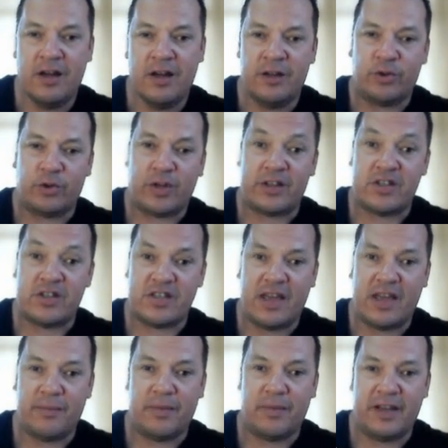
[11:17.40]
to that
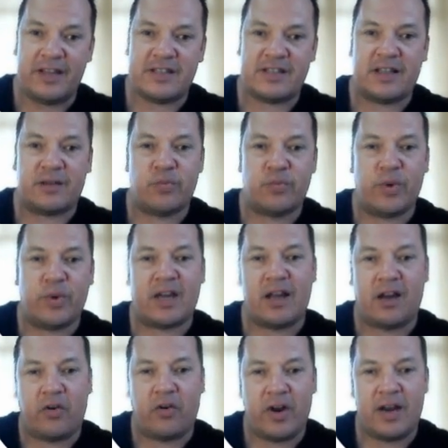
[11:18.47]
same list, that we
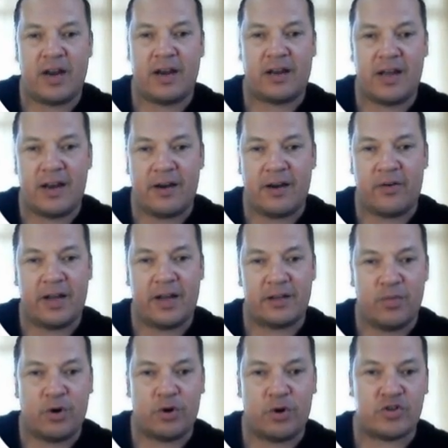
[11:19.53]
can generate
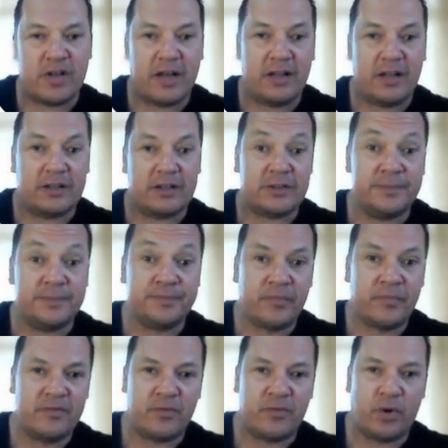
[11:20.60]
more sales
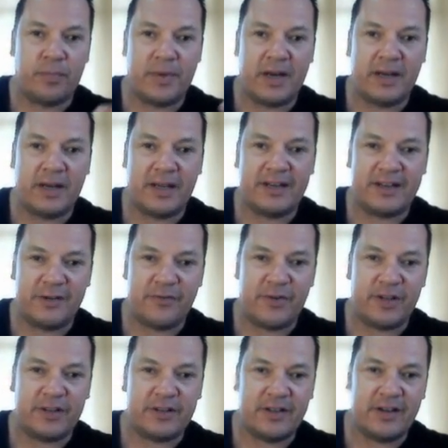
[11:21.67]
from many
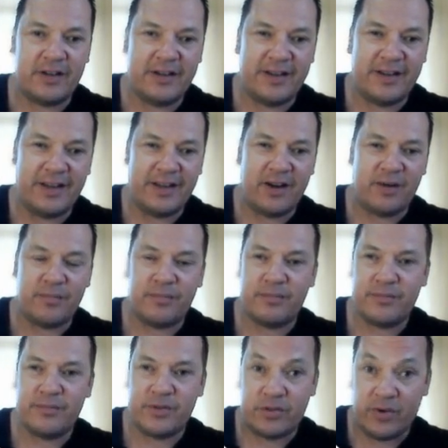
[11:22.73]
different income
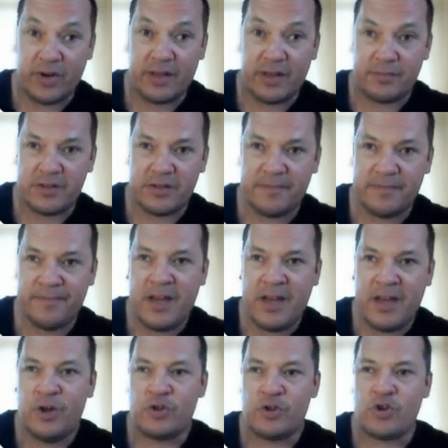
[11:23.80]
streams.
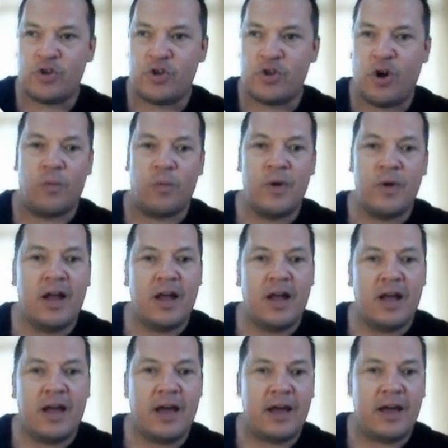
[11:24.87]
So,
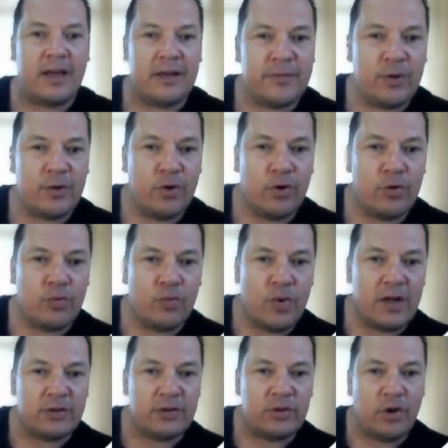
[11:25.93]
hey, if you
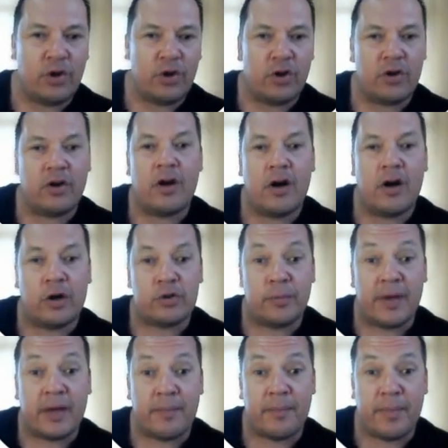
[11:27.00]
want to learn how to
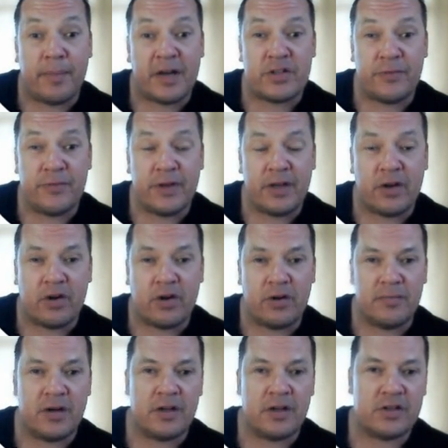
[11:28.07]
make passive
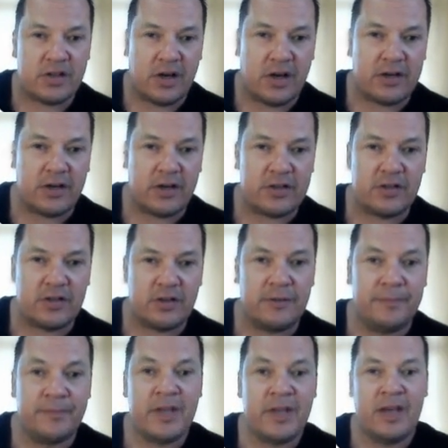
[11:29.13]
income, side
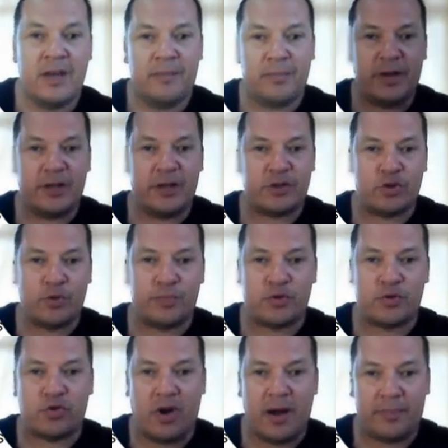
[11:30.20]
hustle, please
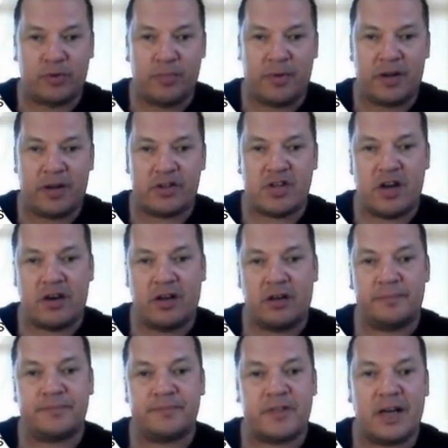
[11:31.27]
subscribe to my
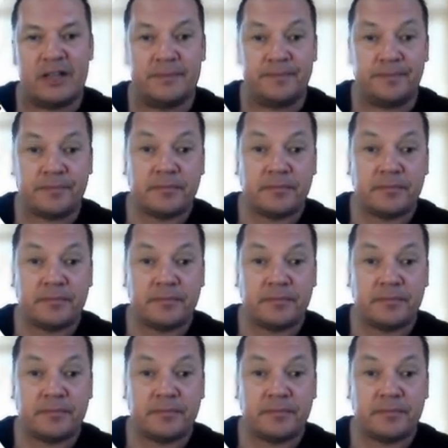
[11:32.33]
channel. And